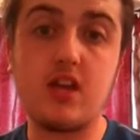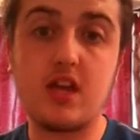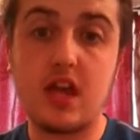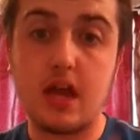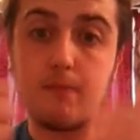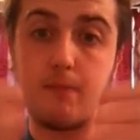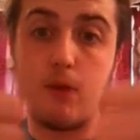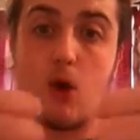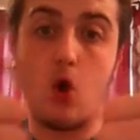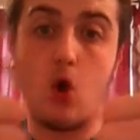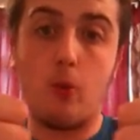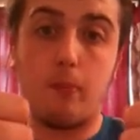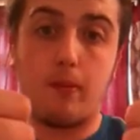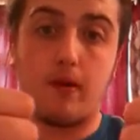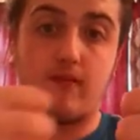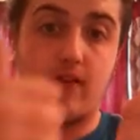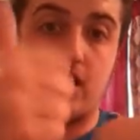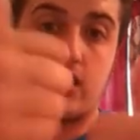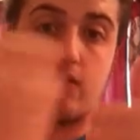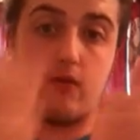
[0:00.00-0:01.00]
Keep it up.
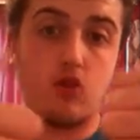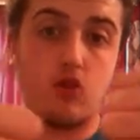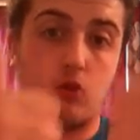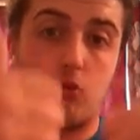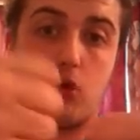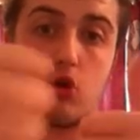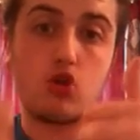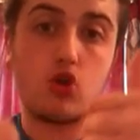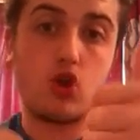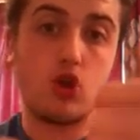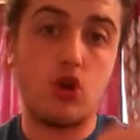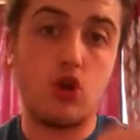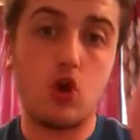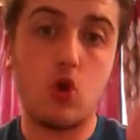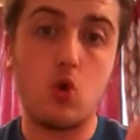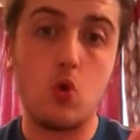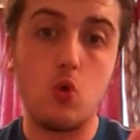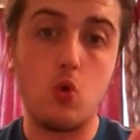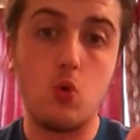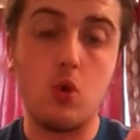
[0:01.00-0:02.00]
If any of you are watching
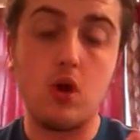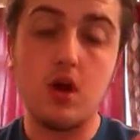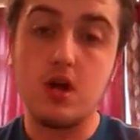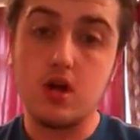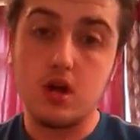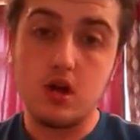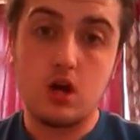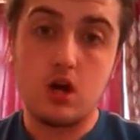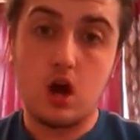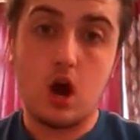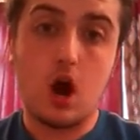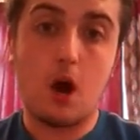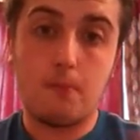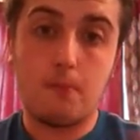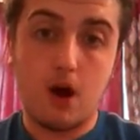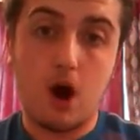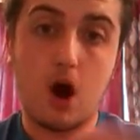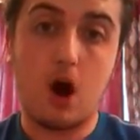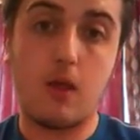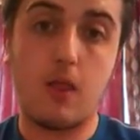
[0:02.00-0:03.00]
who are
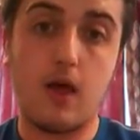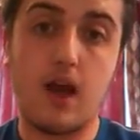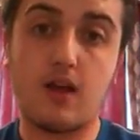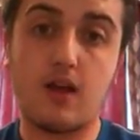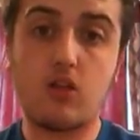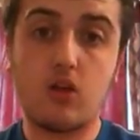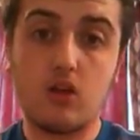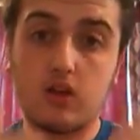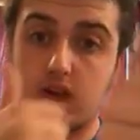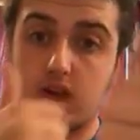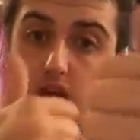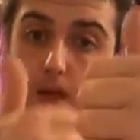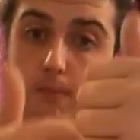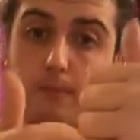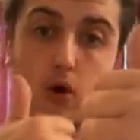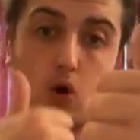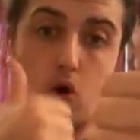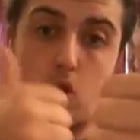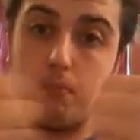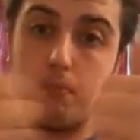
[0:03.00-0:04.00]
part of that, keep it
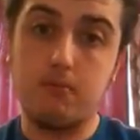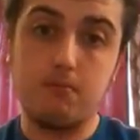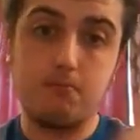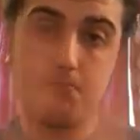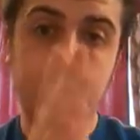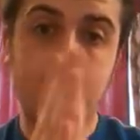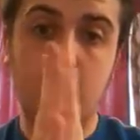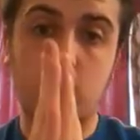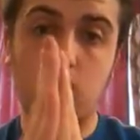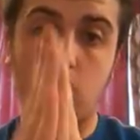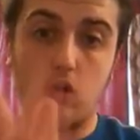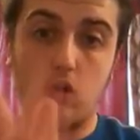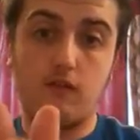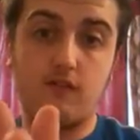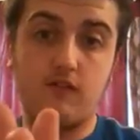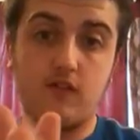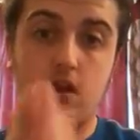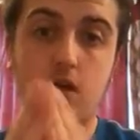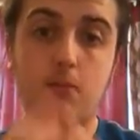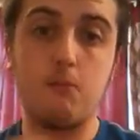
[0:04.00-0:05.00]
up. Big love,
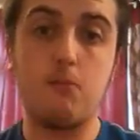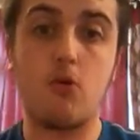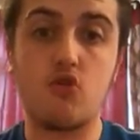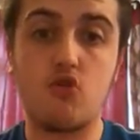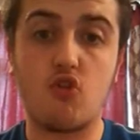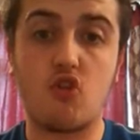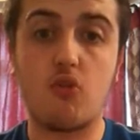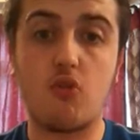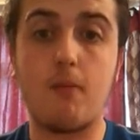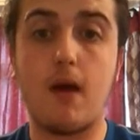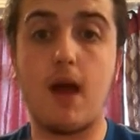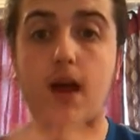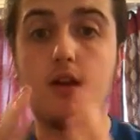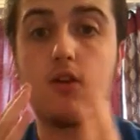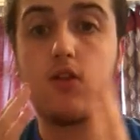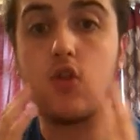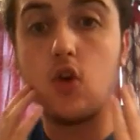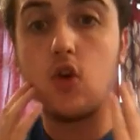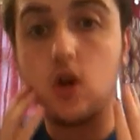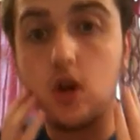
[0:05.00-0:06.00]
much
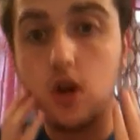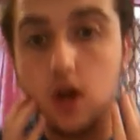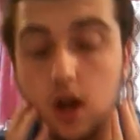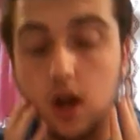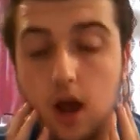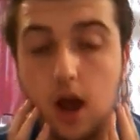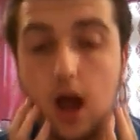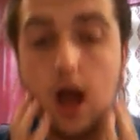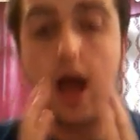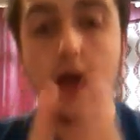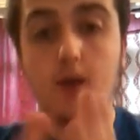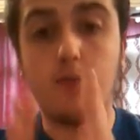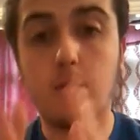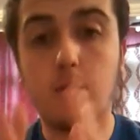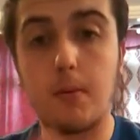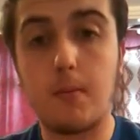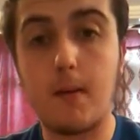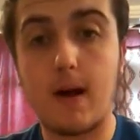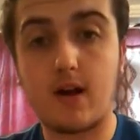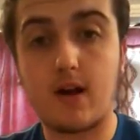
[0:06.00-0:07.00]
respect, and we'll
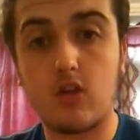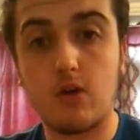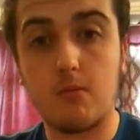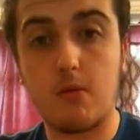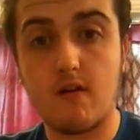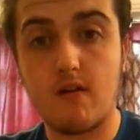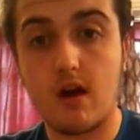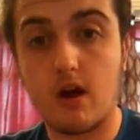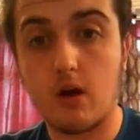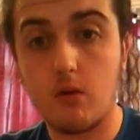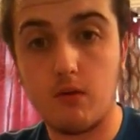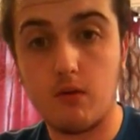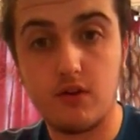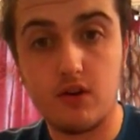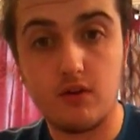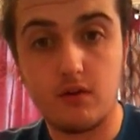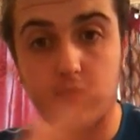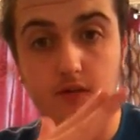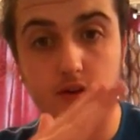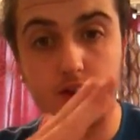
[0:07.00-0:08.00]
be back tomorrow with
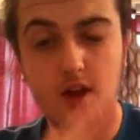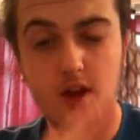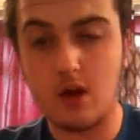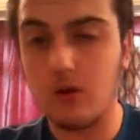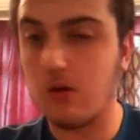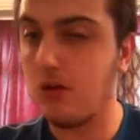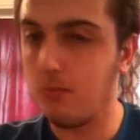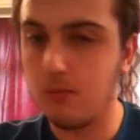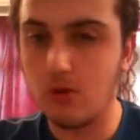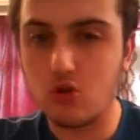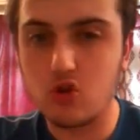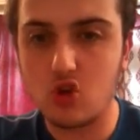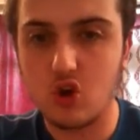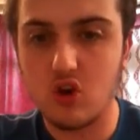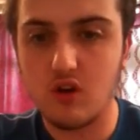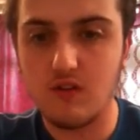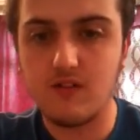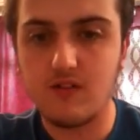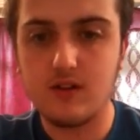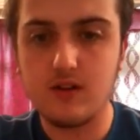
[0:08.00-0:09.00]
another video. Much
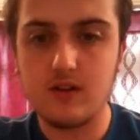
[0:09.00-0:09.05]
love.